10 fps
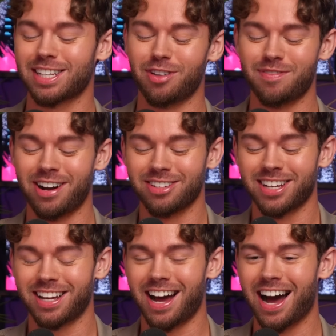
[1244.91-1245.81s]
asking me about. it. I
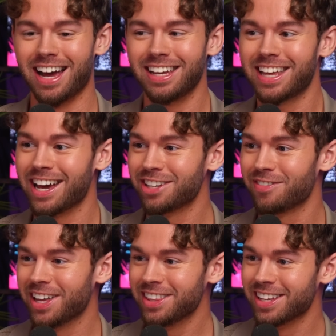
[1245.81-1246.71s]
was like, I can't
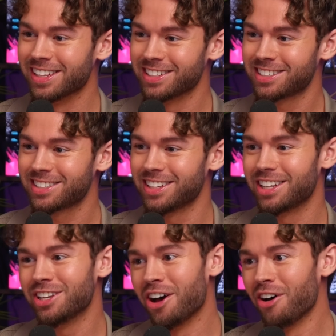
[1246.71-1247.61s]
defend this.
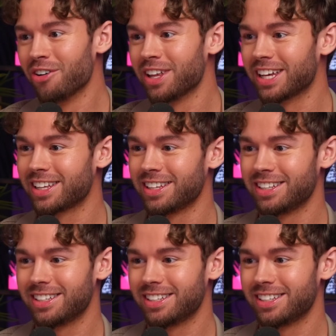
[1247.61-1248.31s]
You mm-hmm. know, like